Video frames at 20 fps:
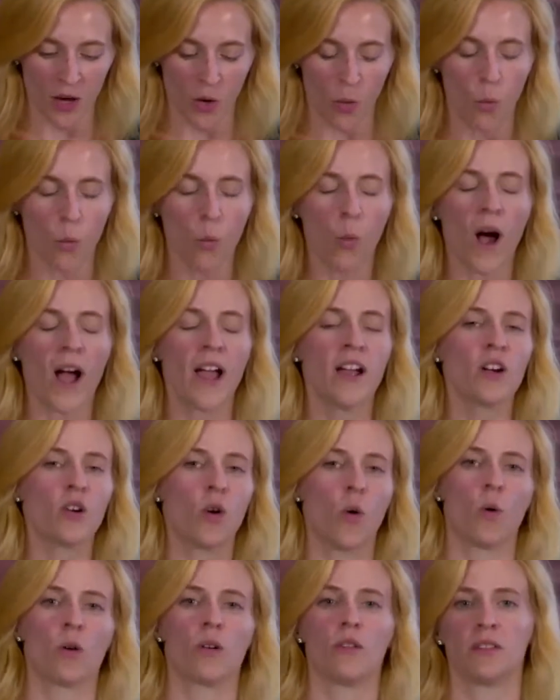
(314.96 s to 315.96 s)
Why are
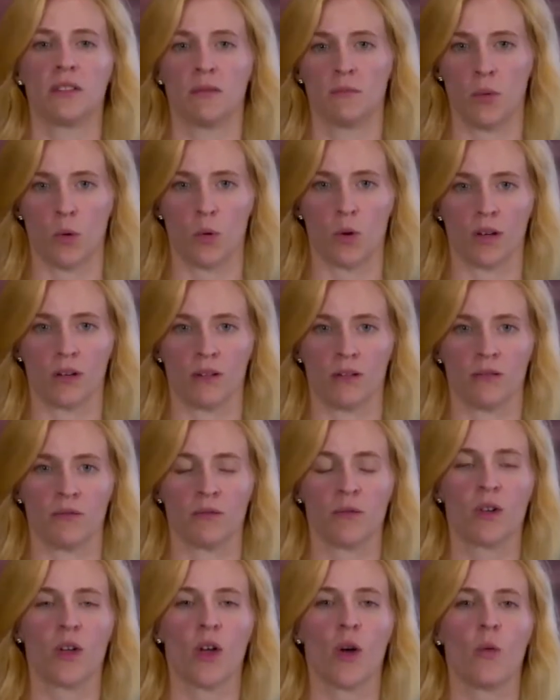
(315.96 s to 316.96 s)
corals important?
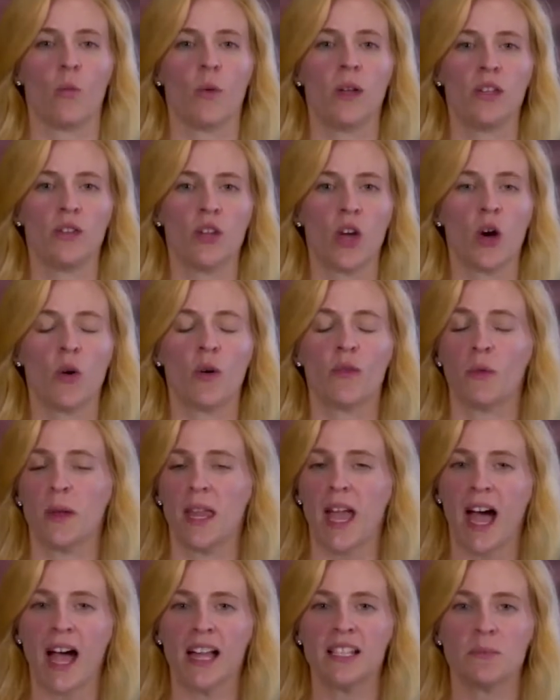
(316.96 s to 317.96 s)
We know if we
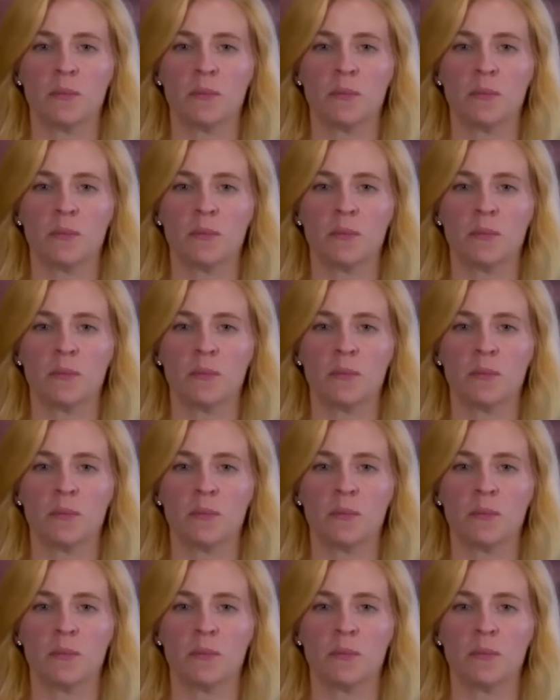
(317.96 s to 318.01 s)
had